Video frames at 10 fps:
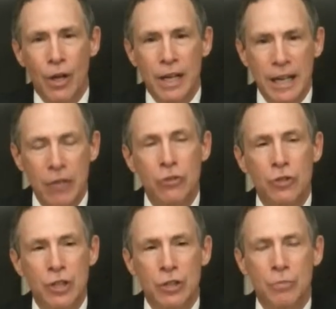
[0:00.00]
here's
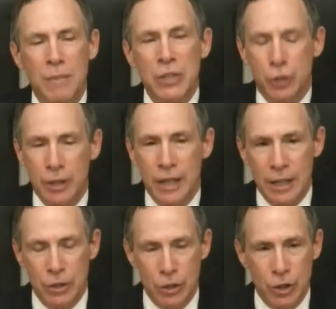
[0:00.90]
their mission
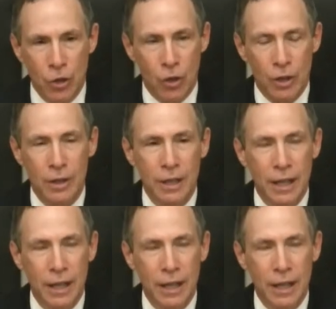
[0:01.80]
and their goal.